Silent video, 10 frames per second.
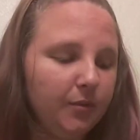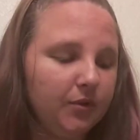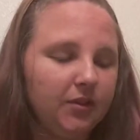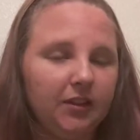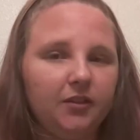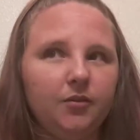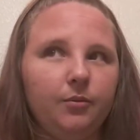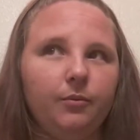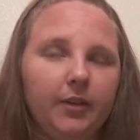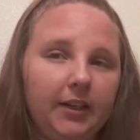like
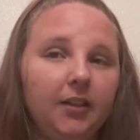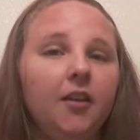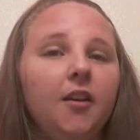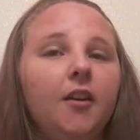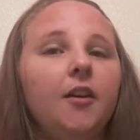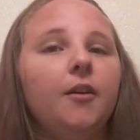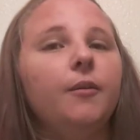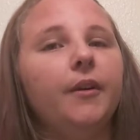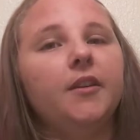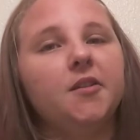20
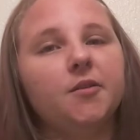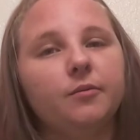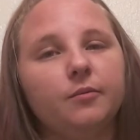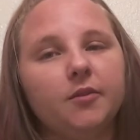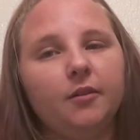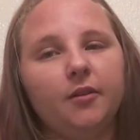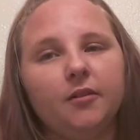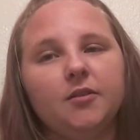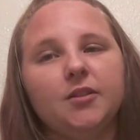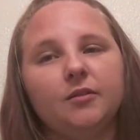when this was going on,
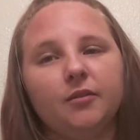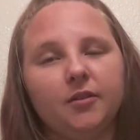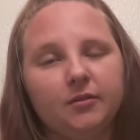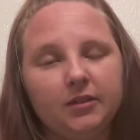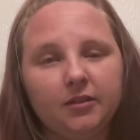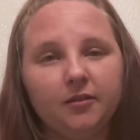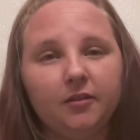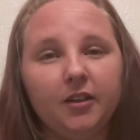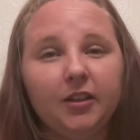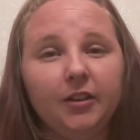so I was still a
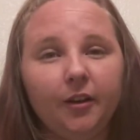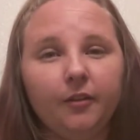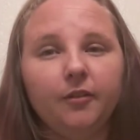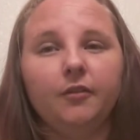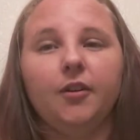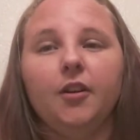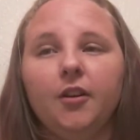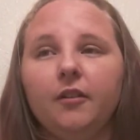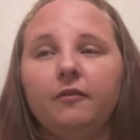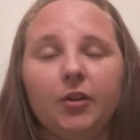young
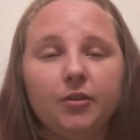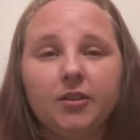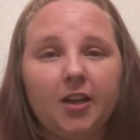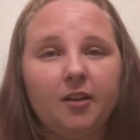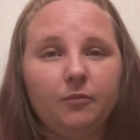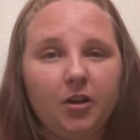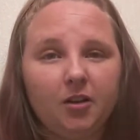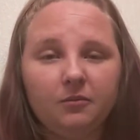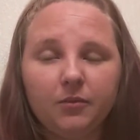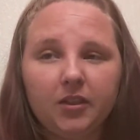first-time
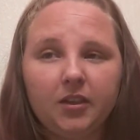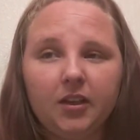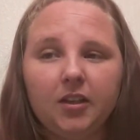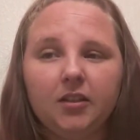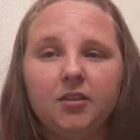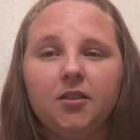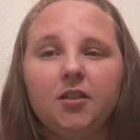mom, and